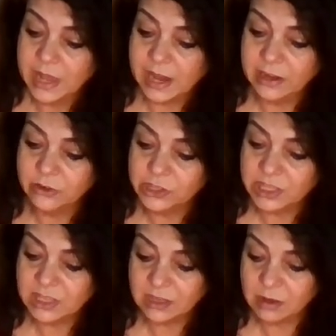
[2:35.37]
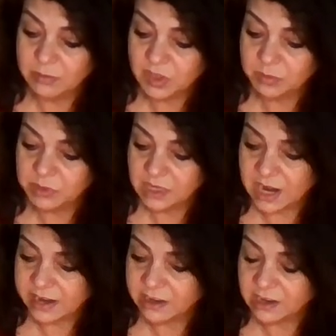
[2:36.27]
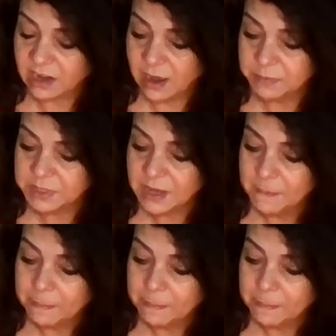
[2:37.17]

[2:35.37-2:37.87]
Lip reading: energy that comes from the 9 of Cups,